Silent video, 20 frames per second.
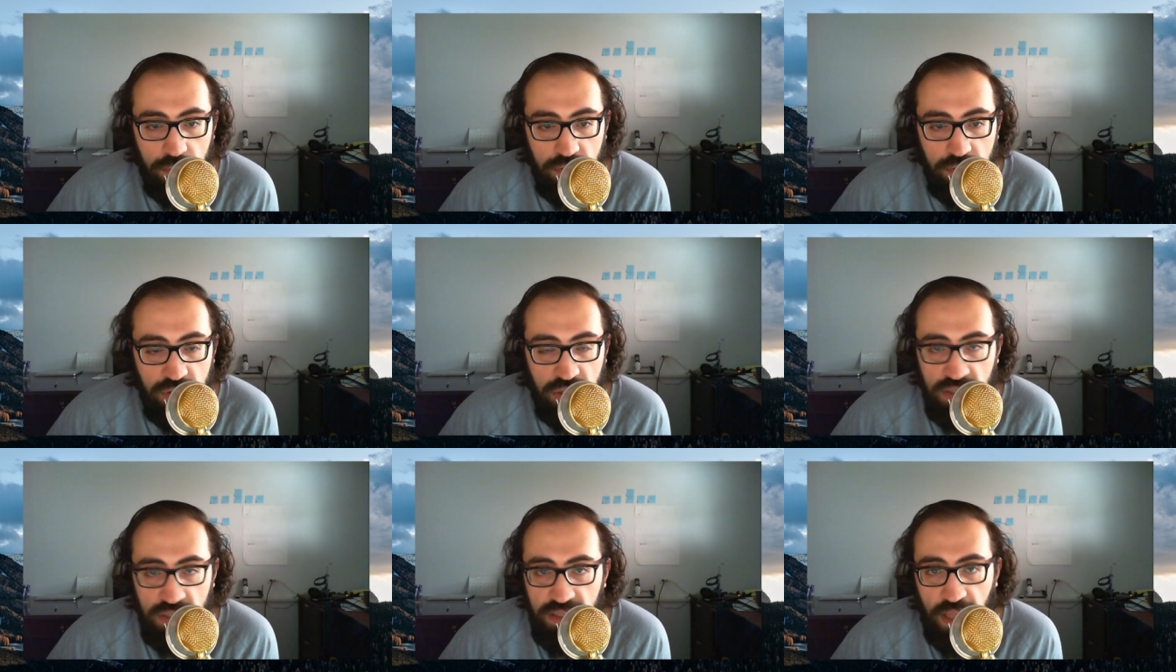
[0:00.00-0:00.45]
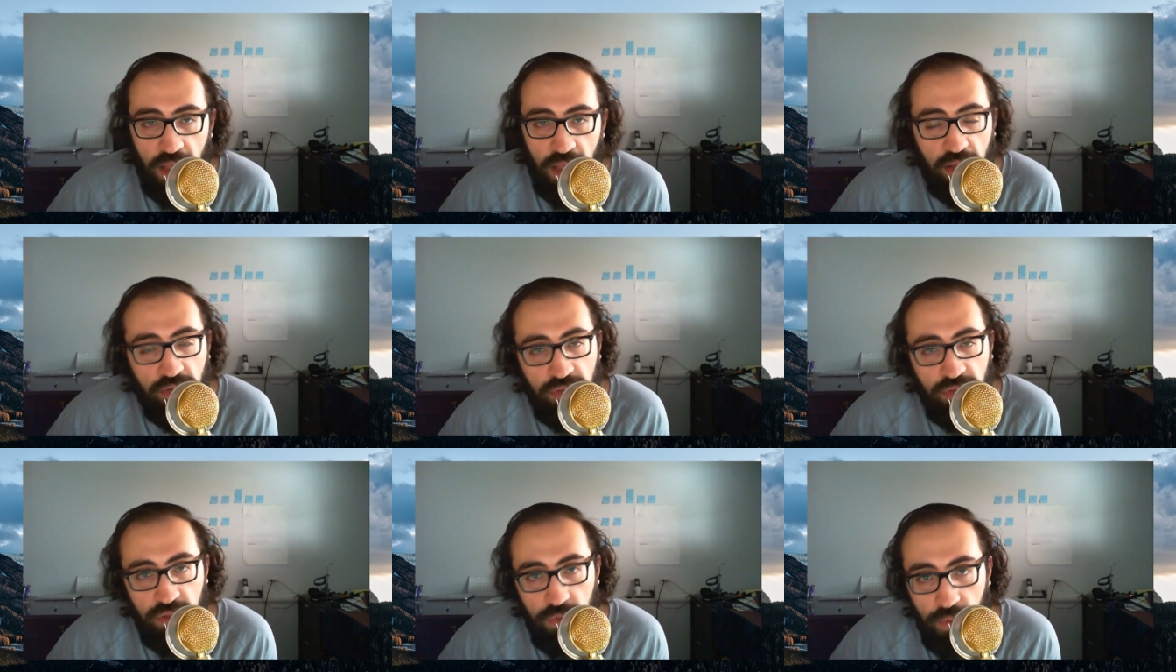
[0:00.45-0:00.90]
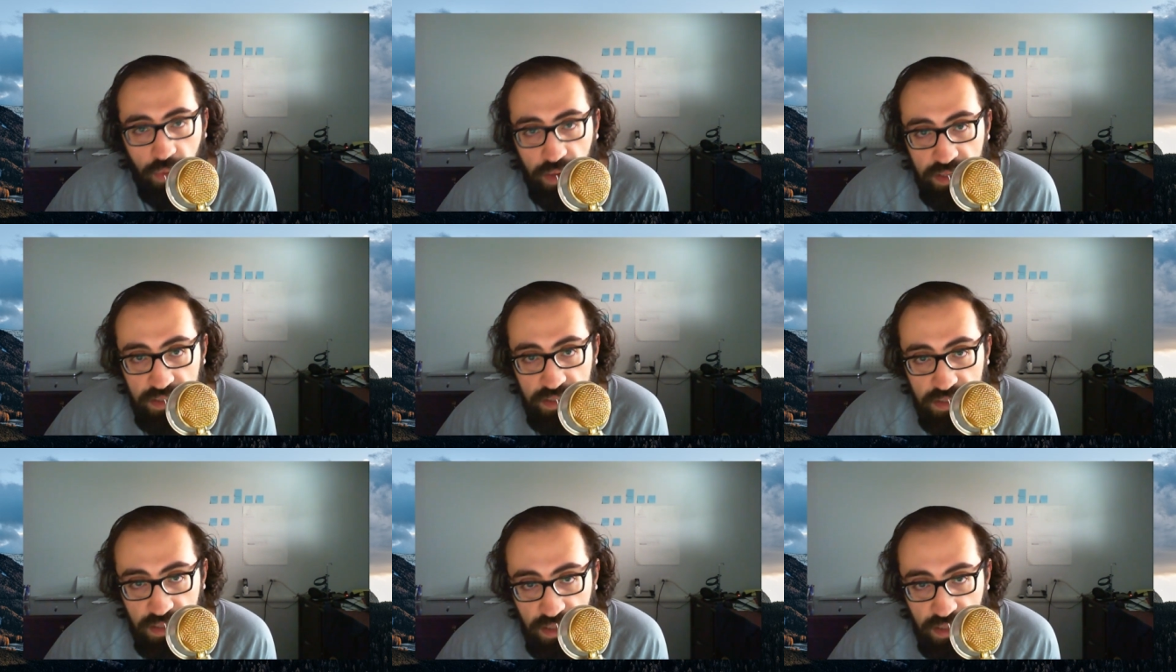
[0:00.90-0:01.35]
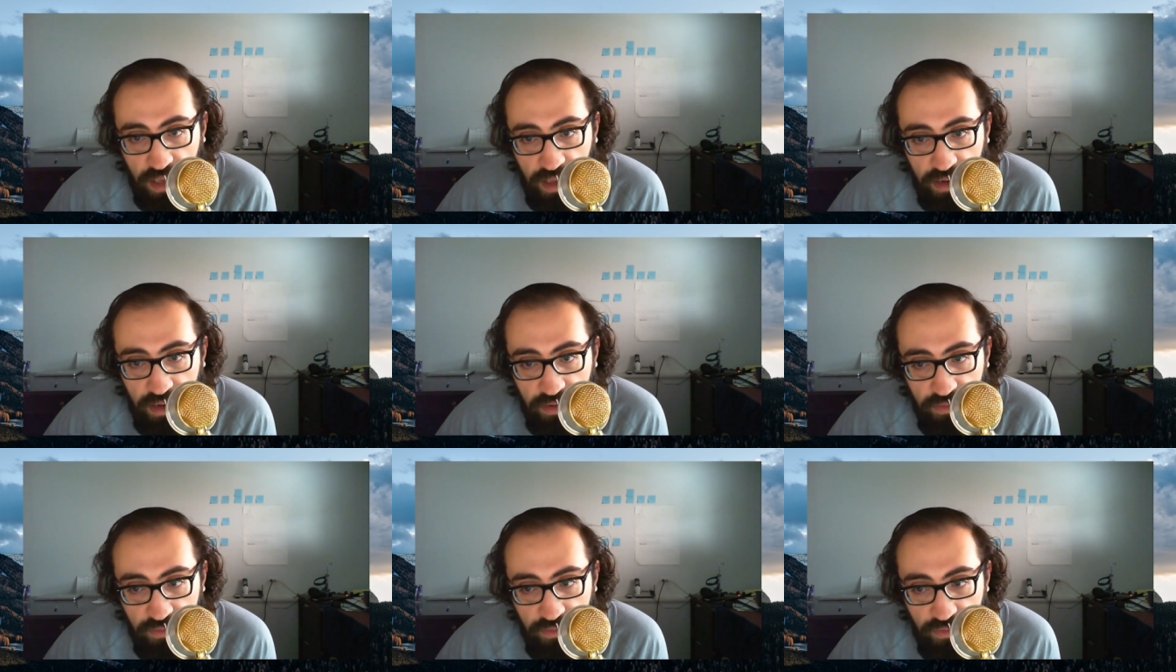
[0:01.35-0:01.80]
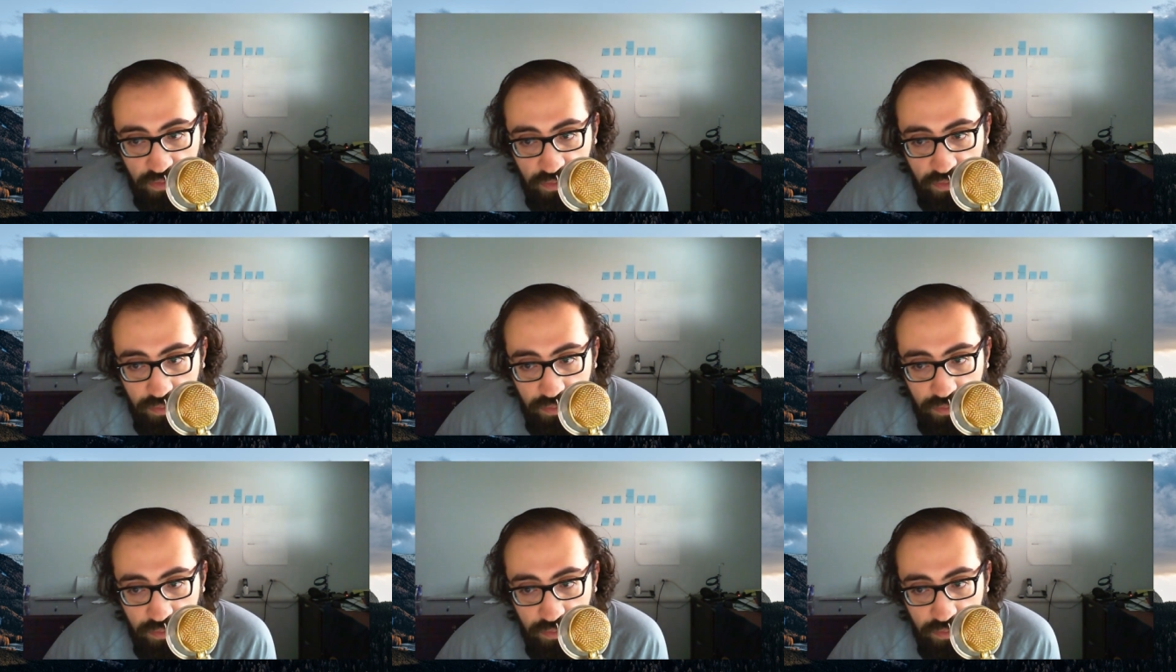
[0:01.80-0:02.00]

just healthy ways to kind of